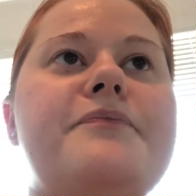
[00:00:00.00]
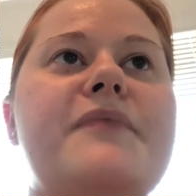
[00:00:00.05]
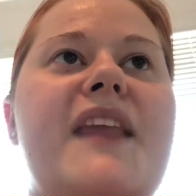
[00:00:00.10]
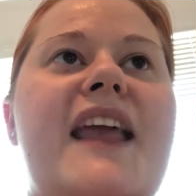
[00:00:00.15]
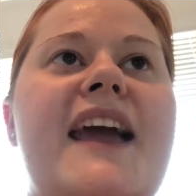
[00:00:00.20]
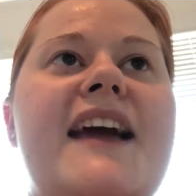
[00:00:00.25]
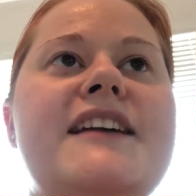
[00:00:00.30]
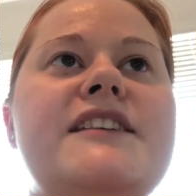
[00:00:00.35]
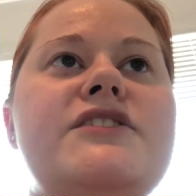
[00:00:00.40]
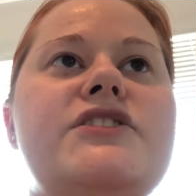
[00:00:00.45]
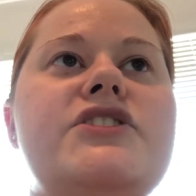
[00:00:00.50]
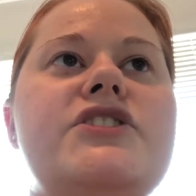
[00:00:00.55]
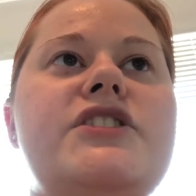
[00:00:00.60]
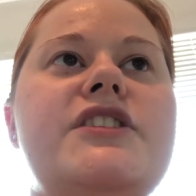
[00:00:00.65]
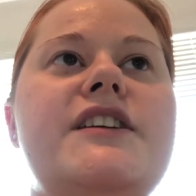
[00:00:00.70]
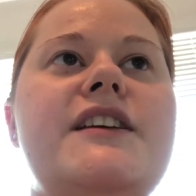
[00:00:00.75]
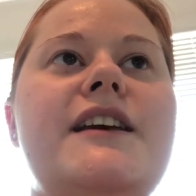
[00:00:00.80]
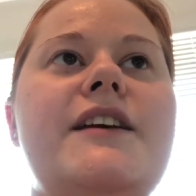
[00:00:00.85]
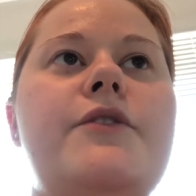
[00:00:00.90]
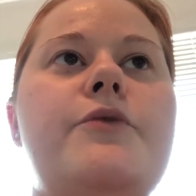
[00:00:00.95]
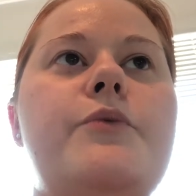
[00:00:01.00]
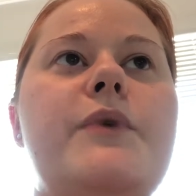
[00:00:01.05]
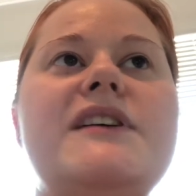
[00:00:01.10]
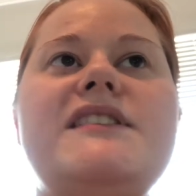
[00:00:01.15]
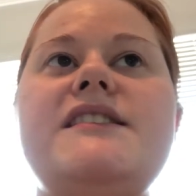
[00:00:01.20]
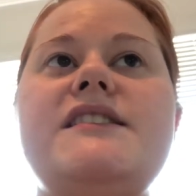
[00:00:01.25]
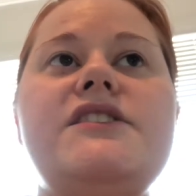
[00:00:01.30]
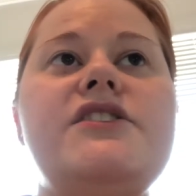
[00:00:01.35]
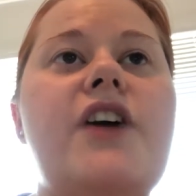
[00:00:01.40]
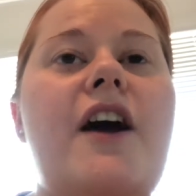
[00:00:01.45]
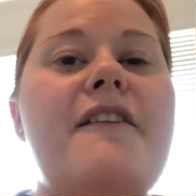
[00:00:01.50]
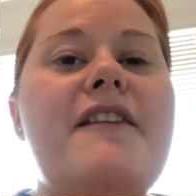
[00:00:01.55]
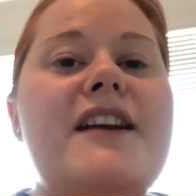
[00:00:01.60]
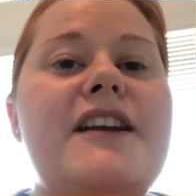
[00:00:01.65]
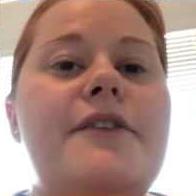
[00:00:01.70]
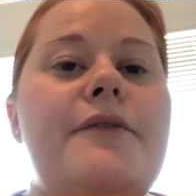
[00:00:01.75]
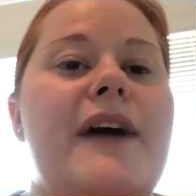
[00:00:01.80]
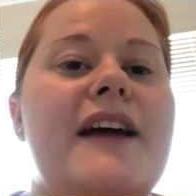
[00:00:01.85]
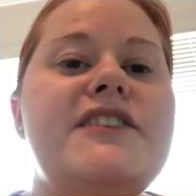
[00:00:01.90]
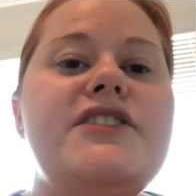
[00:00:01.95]
and she wasn't
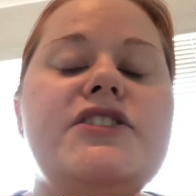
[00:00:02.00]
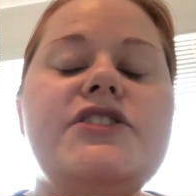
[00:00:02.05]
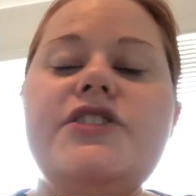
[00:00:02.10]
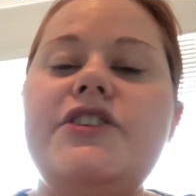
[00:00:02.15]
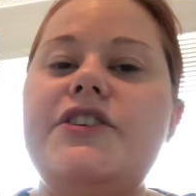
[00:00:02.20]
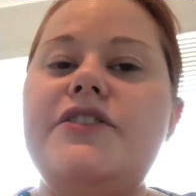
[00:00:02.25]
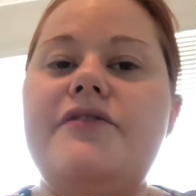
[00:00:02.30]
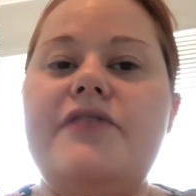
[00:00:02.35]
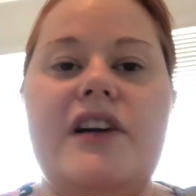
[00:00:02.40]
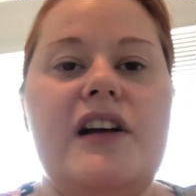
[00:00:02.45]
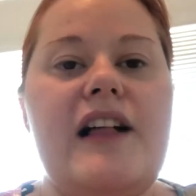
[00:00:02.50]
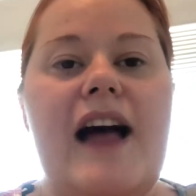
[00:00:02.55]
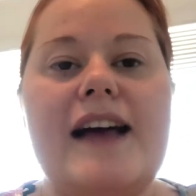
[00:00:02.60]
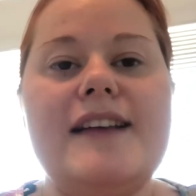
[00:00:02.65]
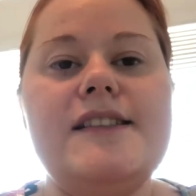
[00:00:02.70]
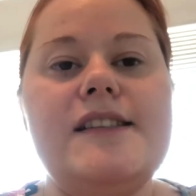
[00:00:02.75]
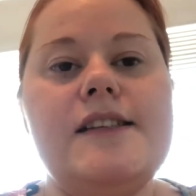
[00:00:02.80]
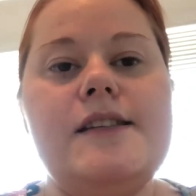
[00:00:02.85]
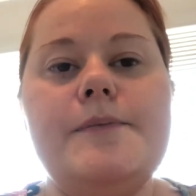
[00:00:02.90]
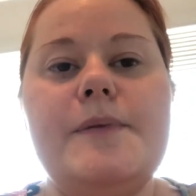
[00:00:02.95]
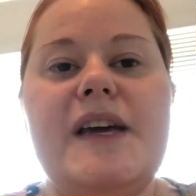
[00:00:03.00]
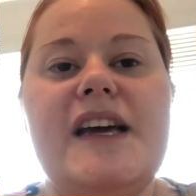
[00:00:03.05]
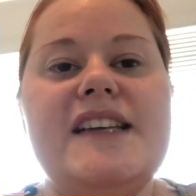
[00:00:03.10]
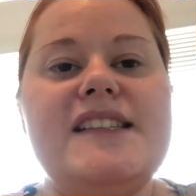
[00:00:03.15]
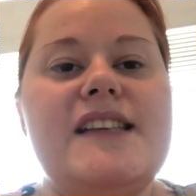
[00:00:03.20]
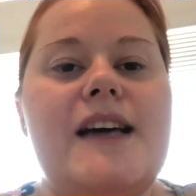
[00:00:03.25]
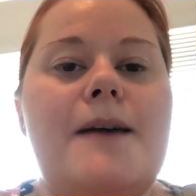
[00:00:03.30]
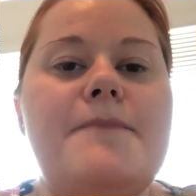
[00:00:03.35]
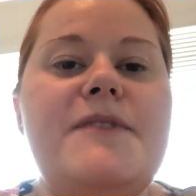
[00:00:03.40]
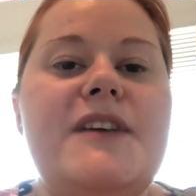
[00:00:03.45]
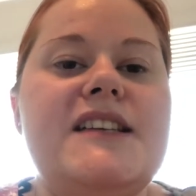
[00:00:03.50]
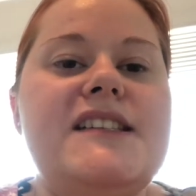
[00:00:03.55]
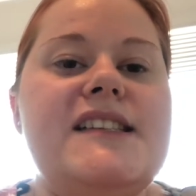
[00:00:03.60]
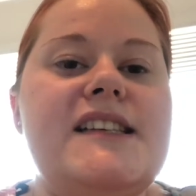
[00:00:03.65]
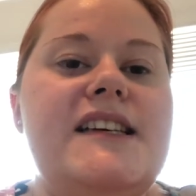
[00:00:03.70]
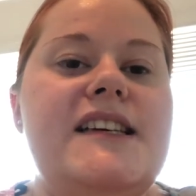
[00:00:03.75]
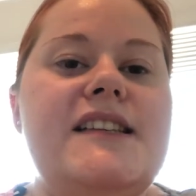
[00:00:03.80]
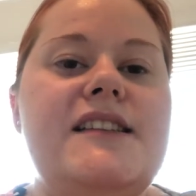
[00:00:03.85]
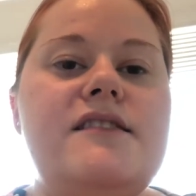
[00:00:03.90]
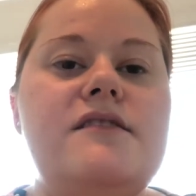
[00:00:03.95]
already registered for classes because
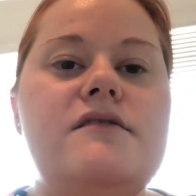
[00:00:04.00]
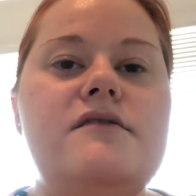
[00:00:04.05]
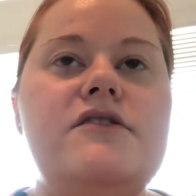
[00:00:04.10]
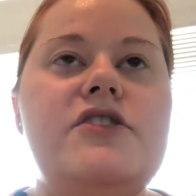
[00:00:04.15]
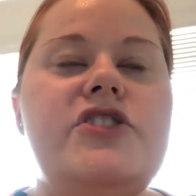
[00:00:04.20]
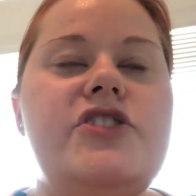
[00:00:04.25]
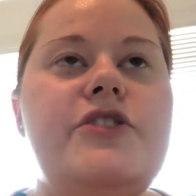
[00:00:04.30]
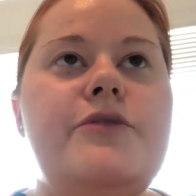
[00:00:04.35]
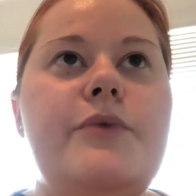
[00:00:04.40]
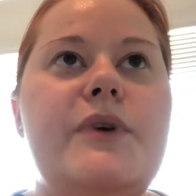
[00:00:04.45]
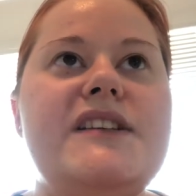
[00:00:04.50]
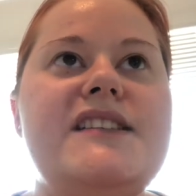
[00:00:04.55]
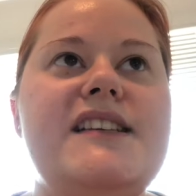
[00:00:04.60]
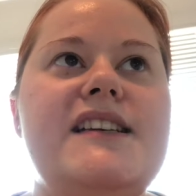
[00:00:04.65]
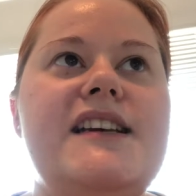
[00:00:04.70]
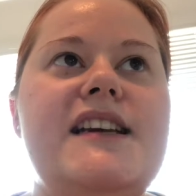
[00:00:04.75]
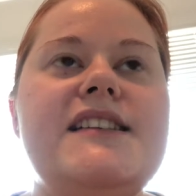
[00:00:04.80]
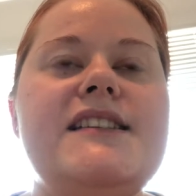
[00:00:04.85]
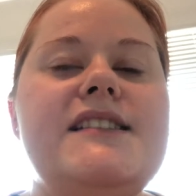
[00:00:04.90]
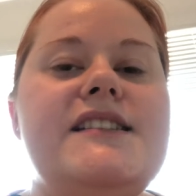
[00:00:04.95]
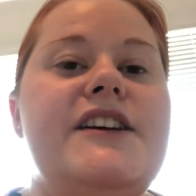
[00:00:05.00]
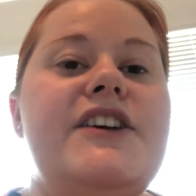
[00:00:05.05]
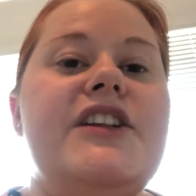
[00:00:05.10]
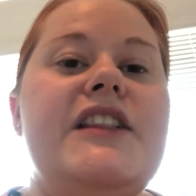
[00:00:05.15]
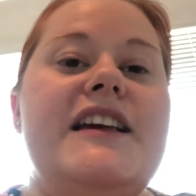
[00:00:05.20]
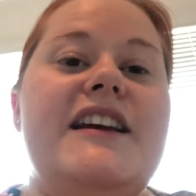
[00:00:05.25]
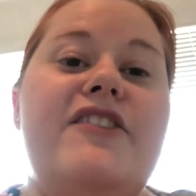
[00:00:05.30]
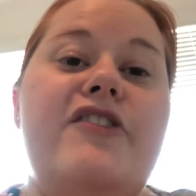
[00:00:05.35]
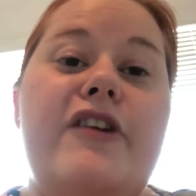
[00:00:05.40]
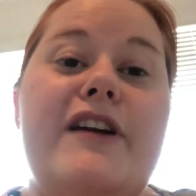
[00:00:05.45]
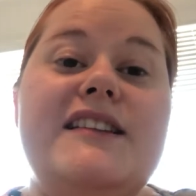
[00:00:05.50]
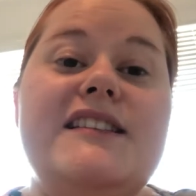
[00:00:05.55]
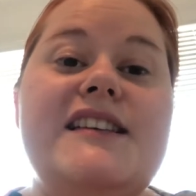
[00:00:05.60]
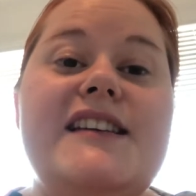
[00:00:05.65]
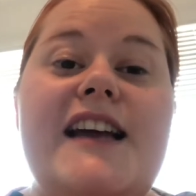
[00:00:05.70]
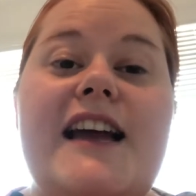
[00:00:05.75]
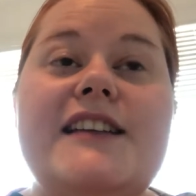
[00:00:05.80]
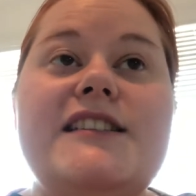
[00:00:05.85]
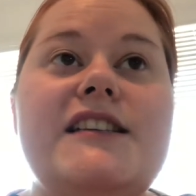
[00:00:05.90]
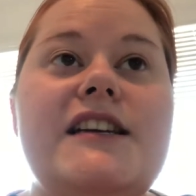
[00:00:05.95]
obviously she wasn't necessarily going
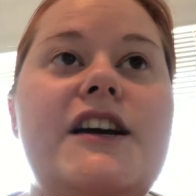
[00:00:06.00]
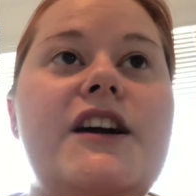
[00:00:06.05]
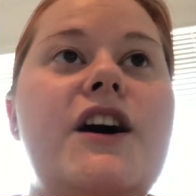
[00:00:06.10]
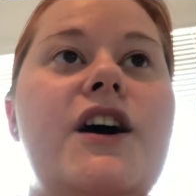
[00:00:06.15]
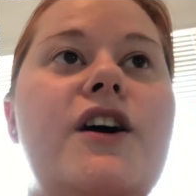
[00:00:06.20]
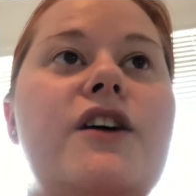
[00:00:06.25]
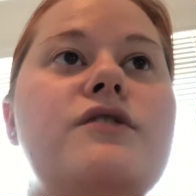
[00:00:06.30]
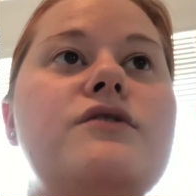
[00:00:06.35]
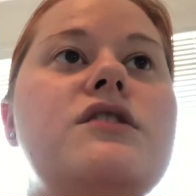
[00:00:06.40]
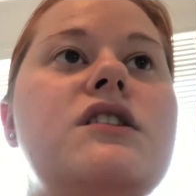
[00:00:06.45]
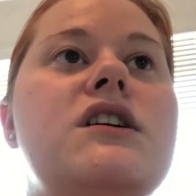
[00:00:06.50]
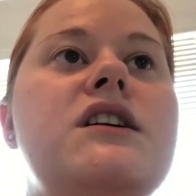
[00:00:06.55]
to get to go.